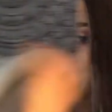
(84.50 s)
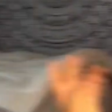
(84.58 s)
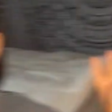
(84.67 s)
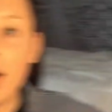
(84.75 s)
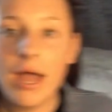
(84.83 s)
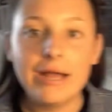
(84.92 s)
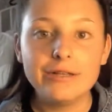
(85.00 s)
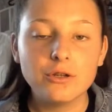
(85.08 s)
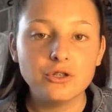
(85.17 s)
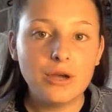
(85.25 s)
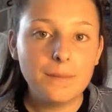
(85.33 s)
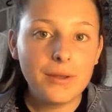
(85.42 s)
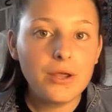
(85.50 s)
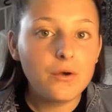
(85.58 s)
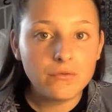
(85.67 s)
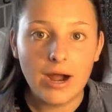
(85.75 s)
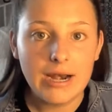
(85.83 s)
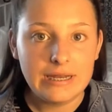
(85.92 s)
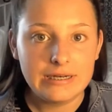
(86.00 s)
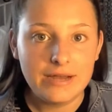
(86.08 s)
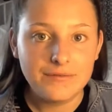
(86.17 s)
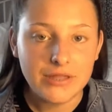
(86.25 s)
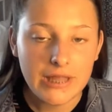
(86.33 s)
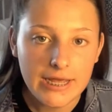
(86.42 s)
Okay, so jumping right into
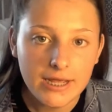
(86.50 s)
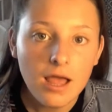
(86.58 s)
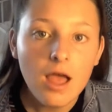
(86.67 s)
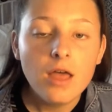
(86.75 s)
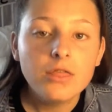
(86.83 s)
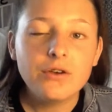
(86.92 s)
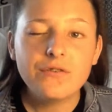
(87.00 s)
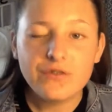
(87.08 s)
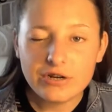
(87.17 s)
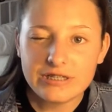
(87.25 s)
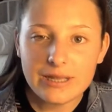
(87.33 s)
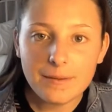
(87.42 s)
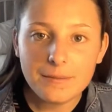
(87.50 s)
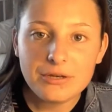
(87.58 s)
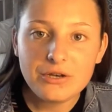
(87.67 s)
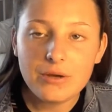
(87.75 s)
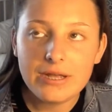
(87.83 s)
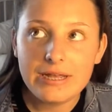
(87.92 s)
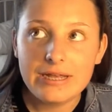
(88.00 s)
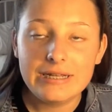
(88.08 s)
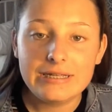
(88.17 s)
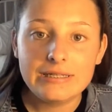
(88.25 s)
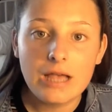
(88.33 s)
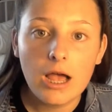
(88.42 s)
everything, the first thing I'm going to be doing
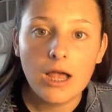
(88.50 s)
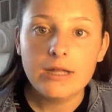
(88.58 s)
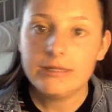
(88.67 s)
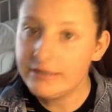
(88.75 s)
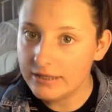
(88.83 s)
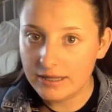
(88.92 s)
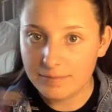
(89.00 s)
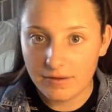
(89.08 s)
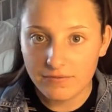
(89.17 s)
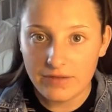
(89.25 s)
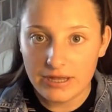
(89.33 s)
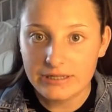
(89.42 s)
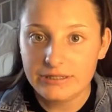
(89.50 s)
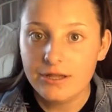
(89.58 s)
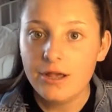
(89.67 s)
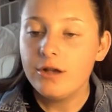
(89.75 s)
is concealing my face.